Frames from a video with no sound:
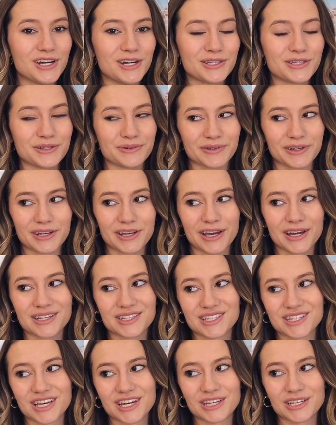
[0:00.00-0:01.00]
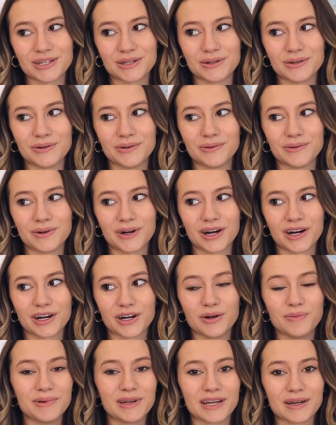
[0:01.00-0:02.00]
to realize that you are
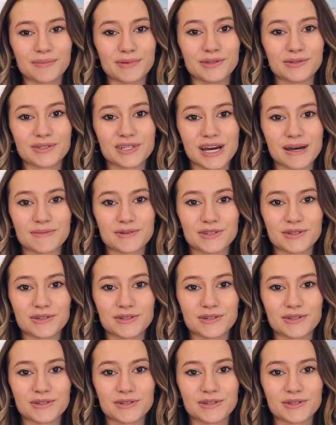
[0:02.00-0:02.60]
opening up a new tab